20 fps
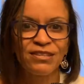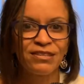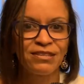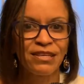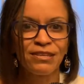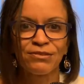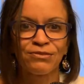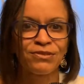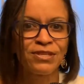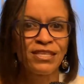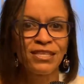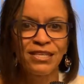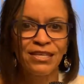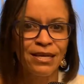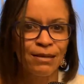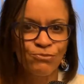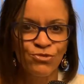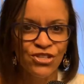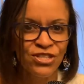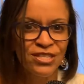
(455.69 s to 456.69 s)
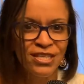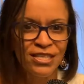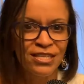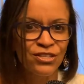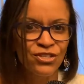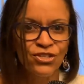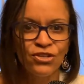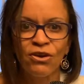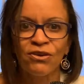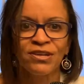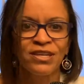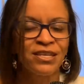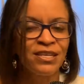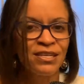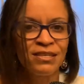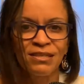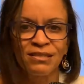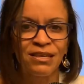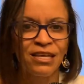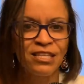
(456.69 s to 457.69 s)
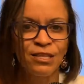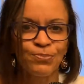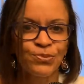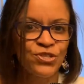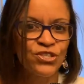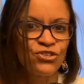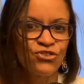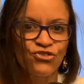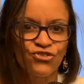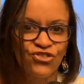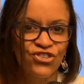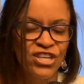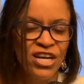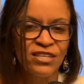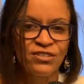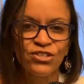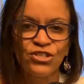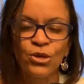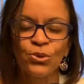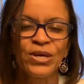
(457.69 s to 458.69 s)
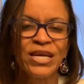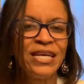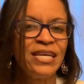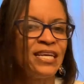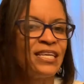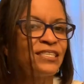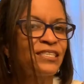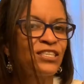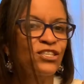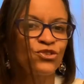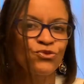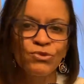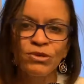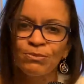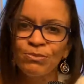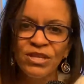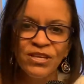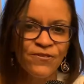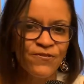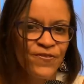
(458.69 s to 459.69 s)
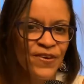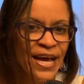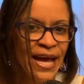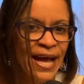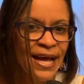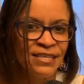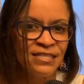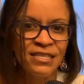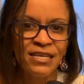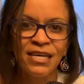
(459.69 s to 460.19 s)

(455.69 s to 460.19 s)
They're thinking I'm just getting started, and the procedure's done. So it's extremely fast.